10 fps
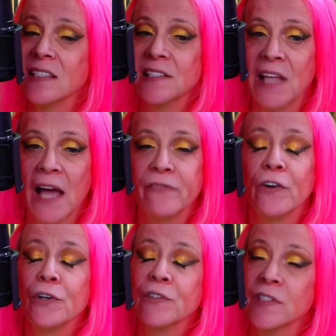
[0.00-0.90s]

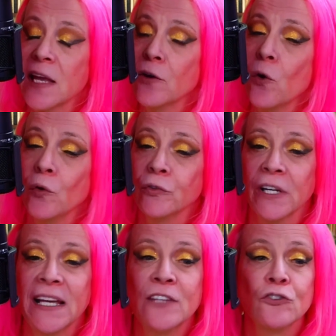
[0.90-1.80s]
diverse
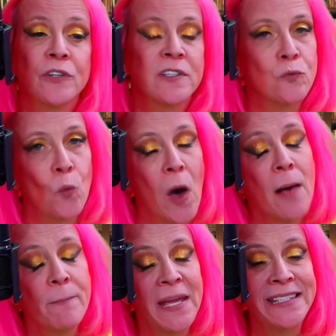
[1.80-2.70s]
stakeholder interests
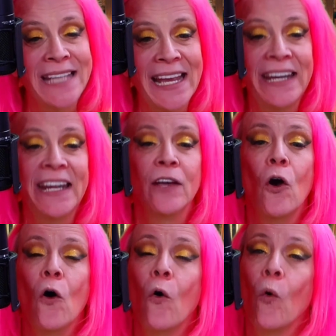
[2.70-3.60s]
while maintaining
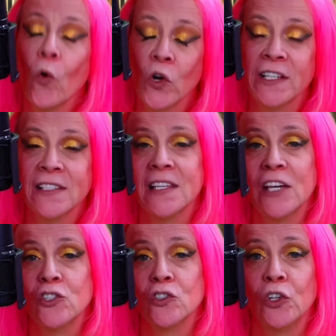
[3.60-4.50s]

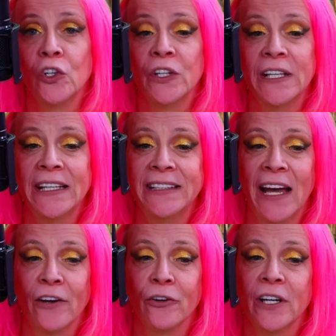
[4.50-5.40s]
organizational
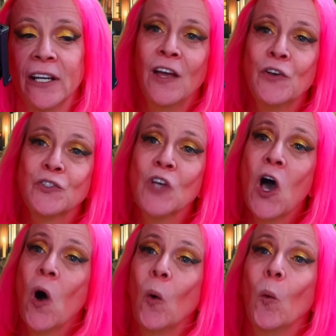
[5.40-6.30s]
integrity.
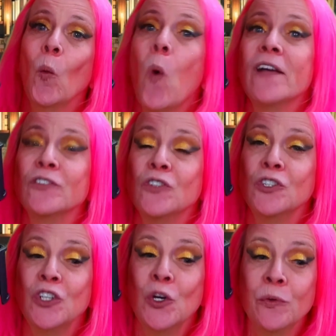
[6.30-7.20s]
So, what do
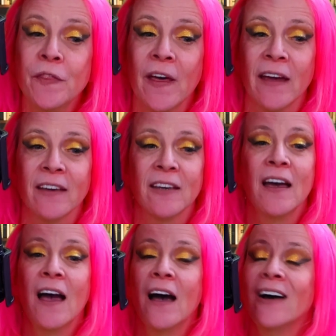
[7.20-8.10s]
you think?
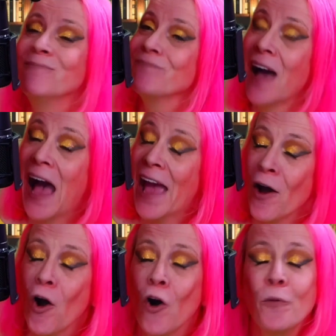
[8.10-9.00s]
I
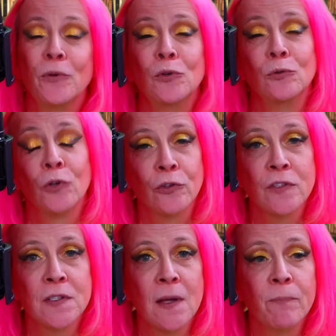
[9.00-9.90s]
hope you
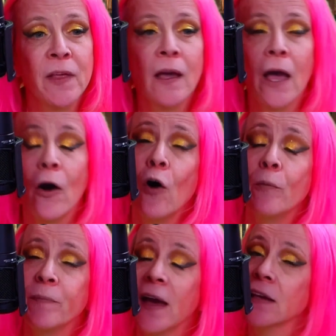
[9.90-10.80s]
learned something. I
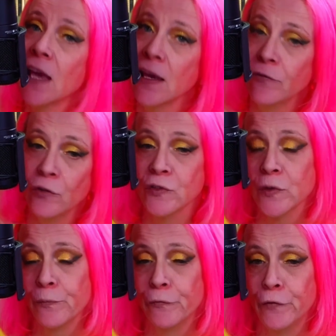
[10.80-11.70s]
hope that gave you
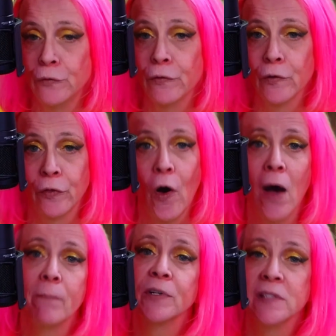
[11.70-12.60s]
some food for
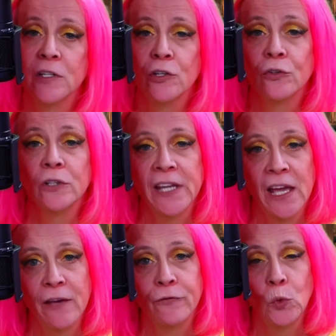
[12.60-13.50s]
thought, particularly
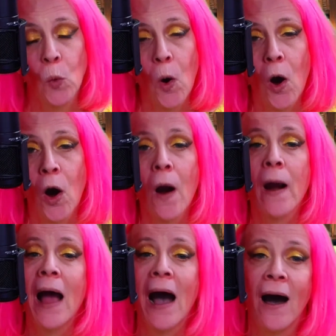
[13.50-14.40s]
if you
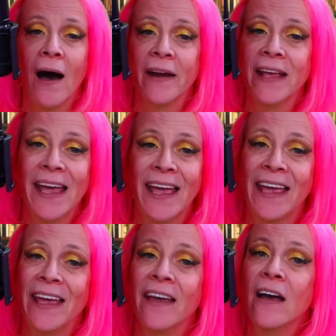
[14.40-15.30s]
are on
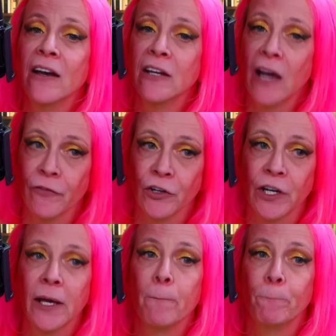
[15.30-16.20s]
a
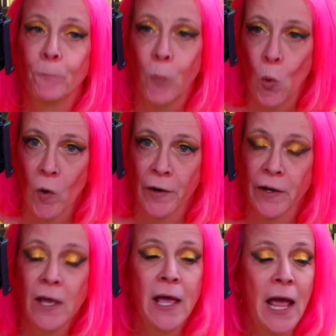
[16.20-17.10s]
governing board.
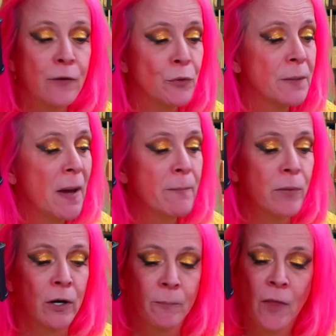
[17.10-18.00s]
And
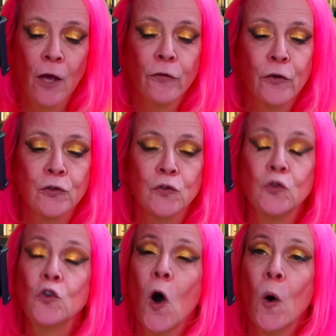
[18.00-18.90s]
remember, there is
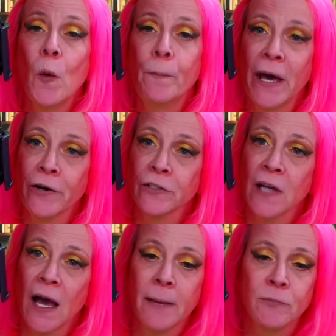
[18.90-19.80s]
no better
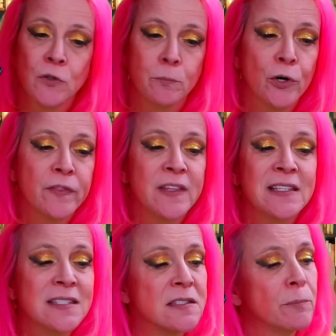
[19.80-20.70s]
time to put
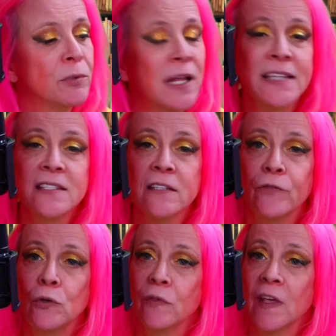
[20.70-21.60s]
these into place
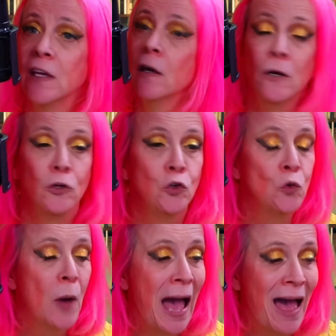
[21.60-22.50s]
if you think you
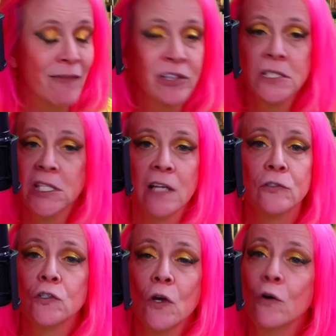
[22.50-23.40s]
haven't done
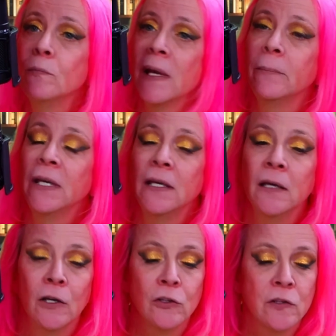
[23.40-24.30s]
so, maybe
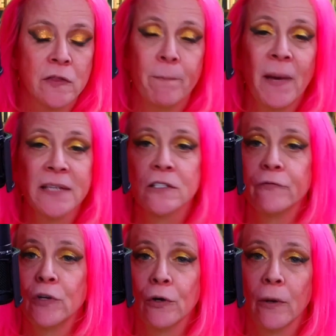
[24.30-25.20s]
to the best
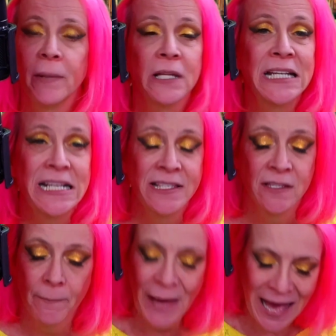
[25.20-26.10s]
of your abilities
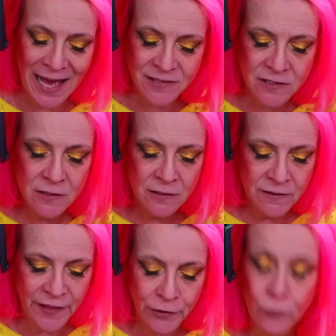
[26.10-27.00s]
in the past,
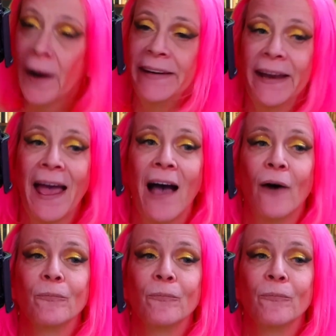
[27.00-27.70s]
than right now.